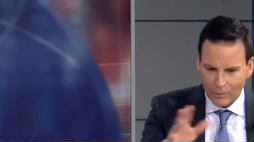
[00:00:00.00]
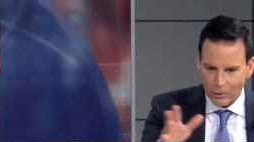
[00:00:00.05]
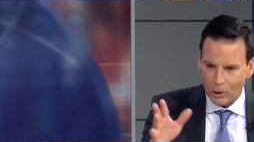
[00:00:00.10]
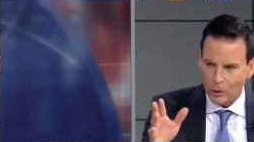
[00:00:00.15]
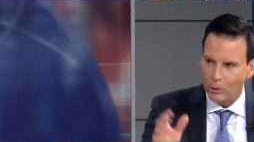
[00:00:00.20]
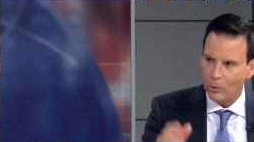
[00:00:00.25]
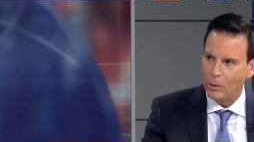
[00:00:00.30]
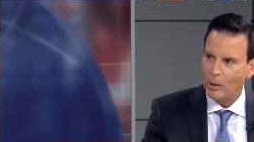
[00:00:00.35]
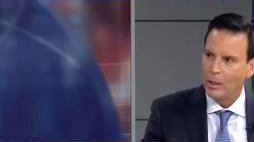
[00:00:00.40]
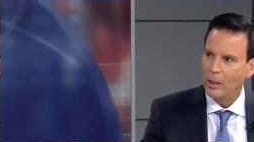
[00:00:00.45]

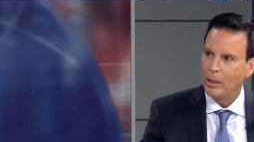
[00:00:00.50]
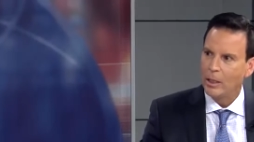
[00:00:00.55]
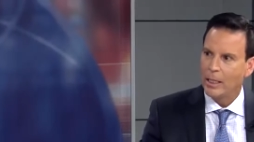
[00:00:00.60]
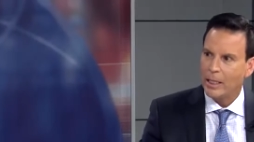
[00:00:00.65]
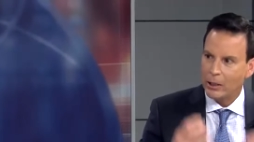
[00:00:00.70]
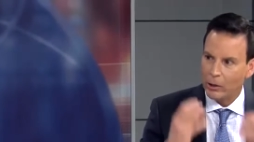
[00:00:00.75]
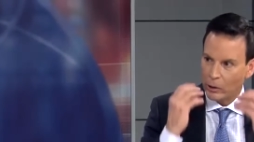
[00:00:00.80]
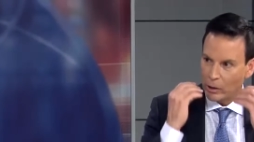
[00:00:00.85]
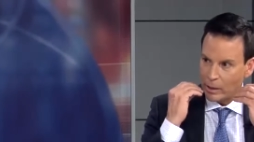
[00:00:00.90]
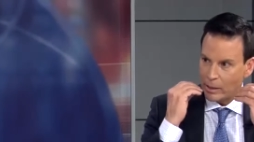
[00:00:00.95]
you
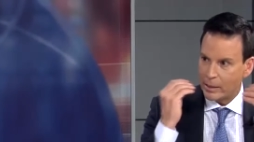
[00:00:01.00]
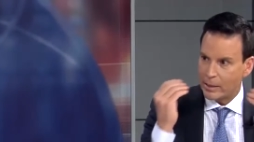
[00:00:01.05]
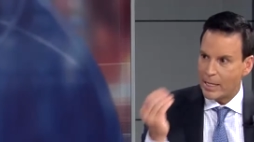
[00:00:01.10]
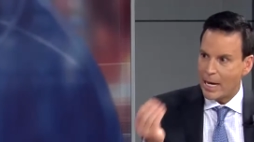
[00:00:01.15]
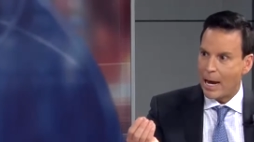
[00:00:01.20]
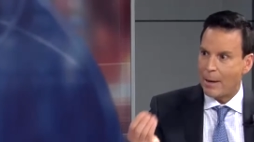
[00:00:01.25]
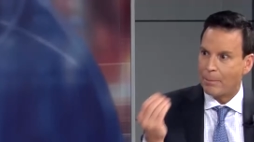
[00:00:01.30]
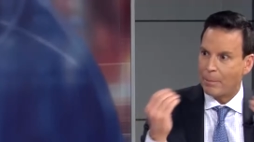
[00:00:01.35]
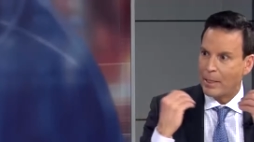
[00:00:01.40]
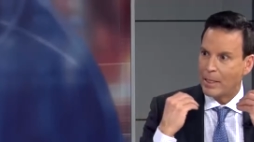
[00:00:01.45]
either a
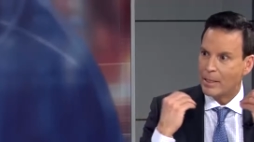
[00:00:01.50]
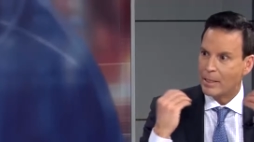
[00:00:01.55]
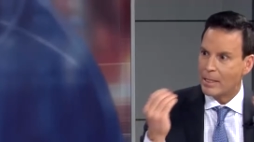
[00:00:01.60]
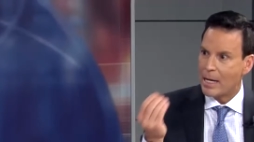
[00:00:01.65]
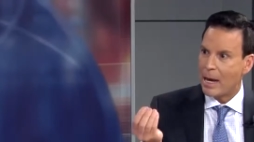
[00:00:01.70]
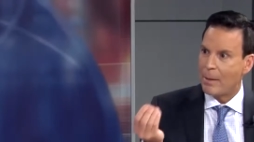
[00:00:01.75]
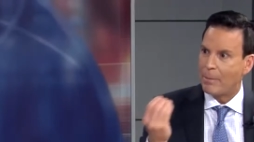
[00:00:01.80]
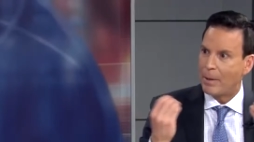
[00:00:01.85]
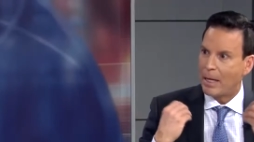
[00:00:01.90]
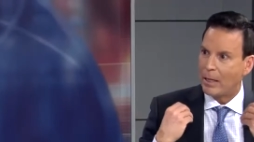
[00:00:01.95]
snap in,
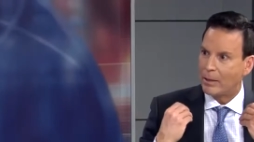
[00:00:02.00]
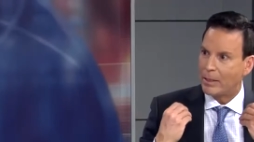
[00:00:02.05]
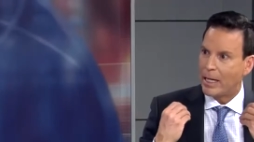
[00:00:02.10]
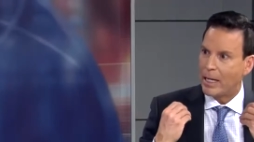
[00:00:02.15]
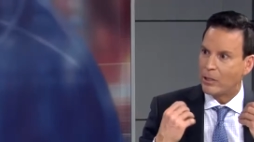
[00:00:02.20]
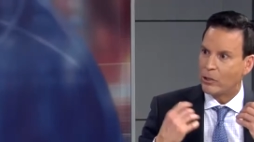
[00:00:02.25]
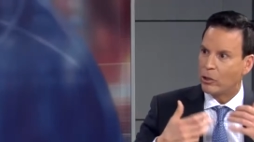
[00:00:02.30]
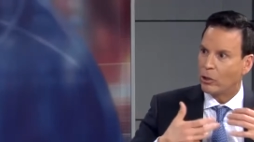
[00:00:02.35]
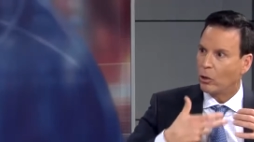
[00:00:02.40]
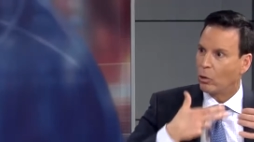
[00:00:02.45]
snap out
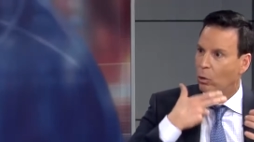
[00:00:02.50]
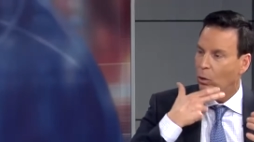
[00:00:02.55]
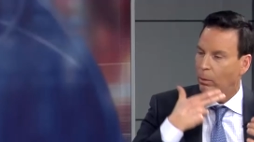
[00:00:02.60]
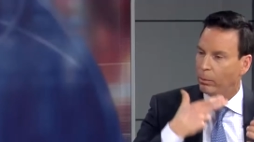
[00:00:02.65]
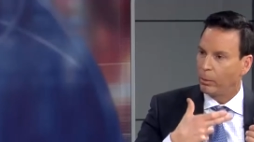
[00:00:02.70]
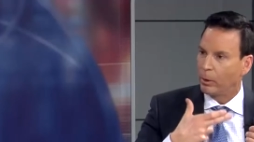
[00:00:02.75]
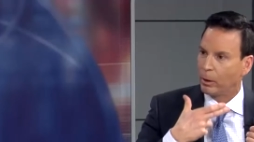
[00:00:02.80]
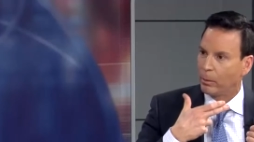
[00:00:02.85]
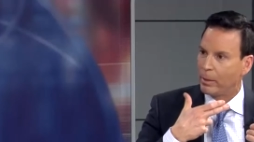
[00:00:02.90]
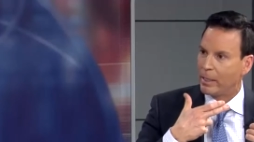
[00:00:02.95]
denture or a
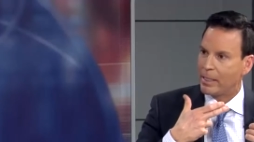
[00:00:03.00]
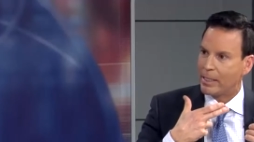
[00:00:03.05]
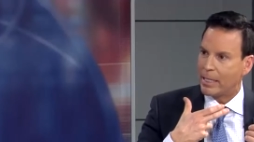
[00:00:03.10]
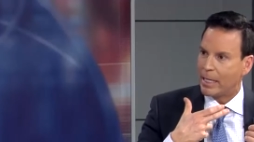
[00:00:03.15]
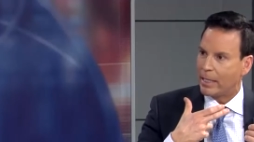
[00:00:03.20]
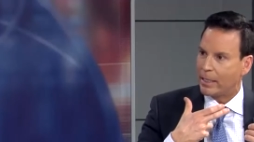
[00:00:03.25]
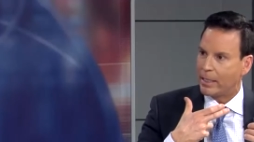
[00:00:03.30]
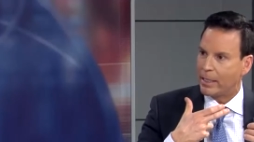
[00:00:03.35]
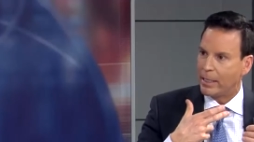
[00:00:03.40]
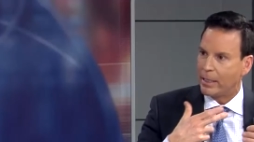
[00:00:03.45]
permanent
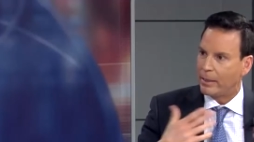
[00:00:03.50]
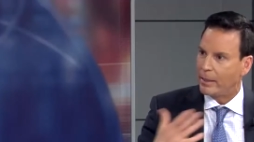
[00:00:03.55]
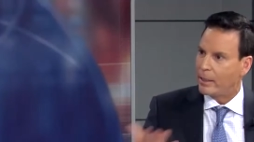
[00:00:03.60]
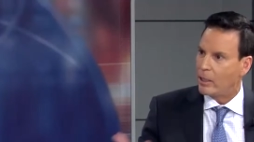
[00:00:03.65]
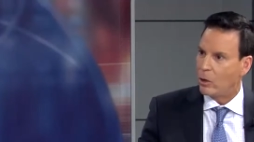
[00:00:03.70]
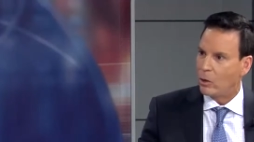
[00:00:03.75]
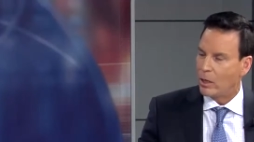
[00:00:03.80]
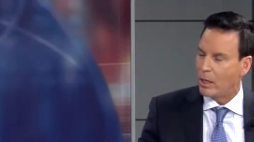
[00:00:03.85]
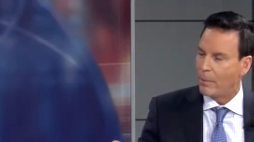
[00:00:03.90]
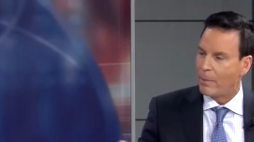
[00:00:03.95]
set of teeth that
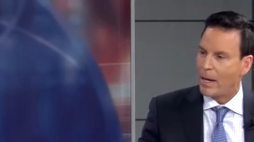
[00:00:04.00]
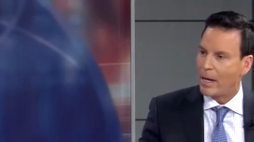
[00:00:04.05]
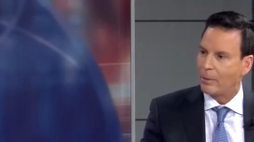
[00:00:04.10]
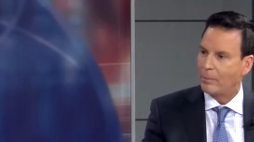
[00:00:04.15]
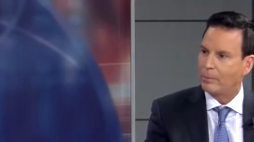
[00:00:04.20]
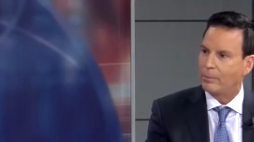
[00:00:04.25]
don't come out?